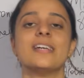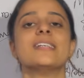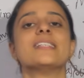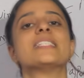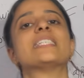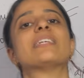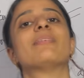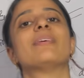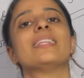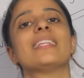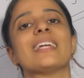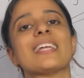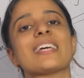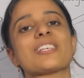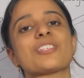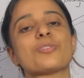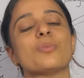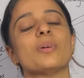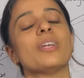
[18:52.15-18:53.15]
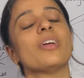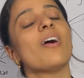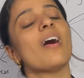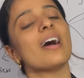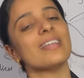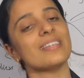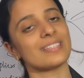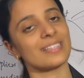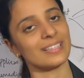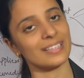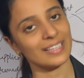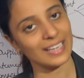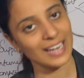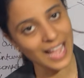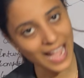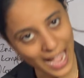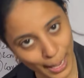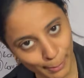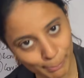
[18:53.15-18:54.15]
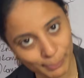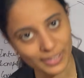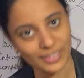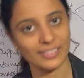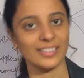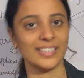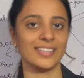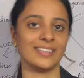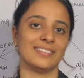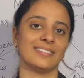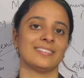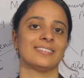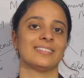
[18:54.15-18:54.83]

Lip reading: See you in the next video. Until then, happy learning.